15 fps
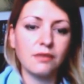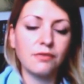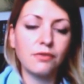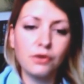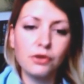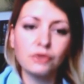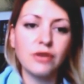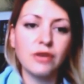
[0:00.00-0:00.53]

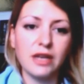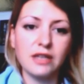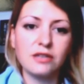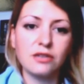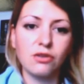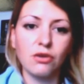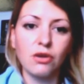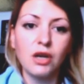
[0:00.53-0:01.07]
for
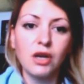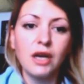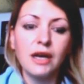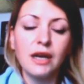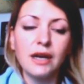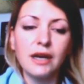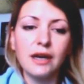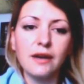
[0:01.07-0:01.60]
UNESCO.
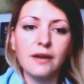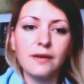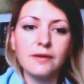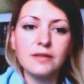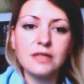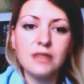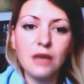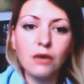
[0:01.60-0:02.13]

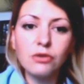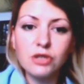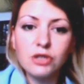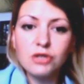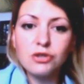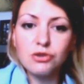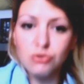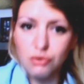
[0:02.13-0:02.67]

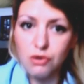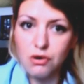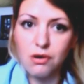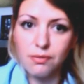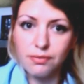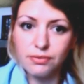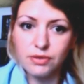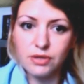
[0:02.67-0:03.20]
Southeast
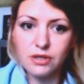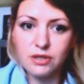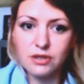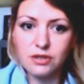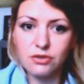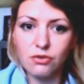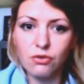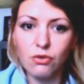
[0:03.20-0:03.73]
Europe
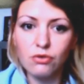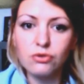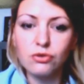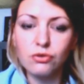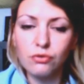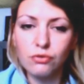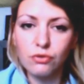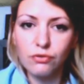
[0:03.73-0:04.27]
is
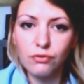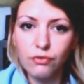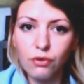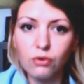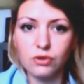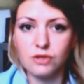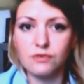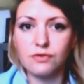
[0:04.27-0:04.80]
also a
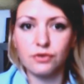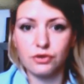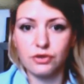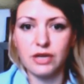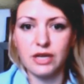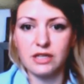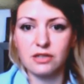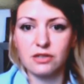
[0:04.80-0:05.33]
focus for
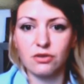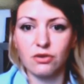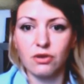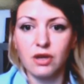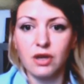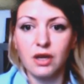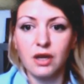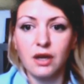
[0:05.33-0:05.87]
UNESCO.
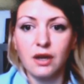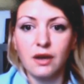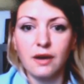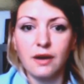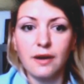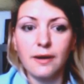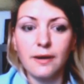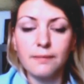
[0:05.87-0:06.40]

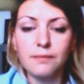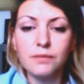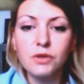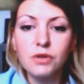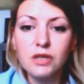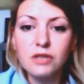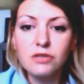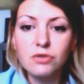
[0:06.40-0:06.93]

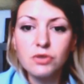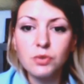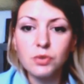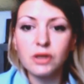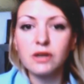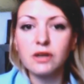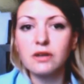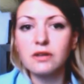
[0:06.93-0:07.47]
UNESCO is
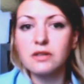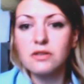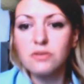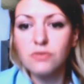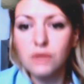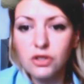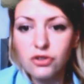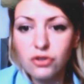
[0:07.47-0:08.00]
working in this
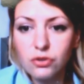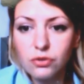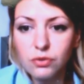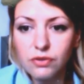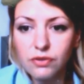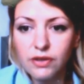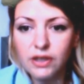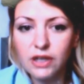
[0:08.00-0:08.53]
region
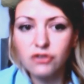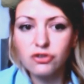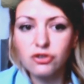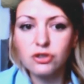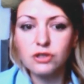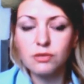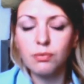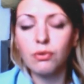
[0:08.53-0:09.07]
with
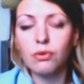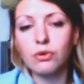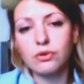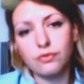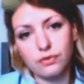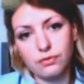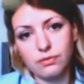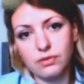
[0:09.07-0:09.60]
financial support
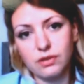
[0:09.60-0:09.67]
from